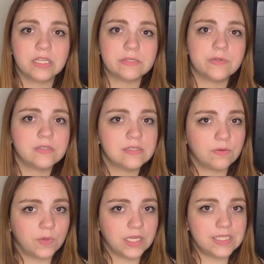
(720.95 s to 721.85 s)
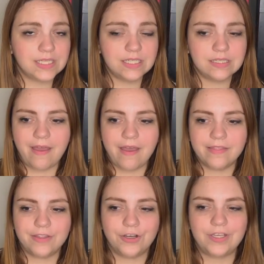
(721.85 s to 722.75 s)
experience than what I did,
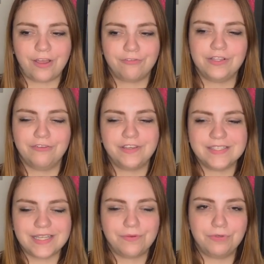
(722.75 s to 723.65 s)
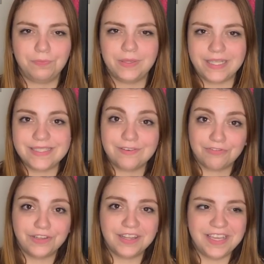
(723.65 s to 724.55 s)
and there are definitely things that I would play
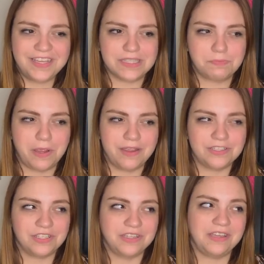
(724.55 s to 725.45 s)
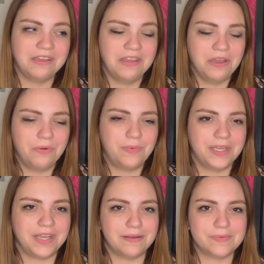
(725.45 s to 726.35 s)
differently, especially when
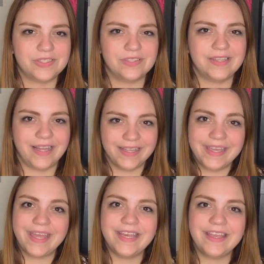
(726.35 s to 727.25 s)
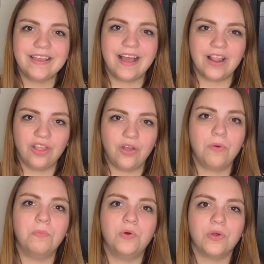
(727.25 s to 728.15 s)
it comes to delegating a
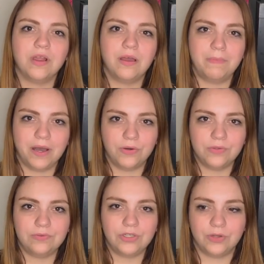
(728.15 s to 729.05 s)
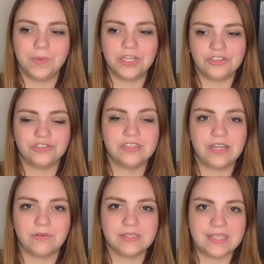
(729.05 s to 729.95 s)
lot more about, you know, making sure the
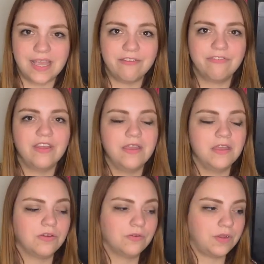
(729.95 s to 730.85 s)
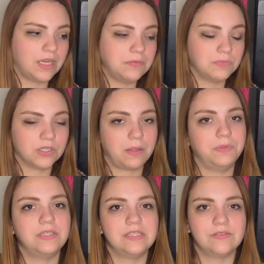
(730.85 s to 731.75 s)
town is safe, creating more
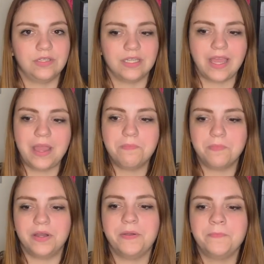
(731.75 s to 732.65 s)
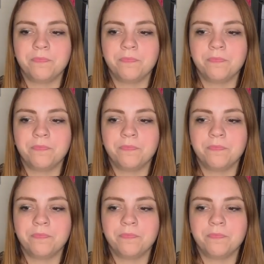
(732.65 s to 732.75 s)
deputies during the game. But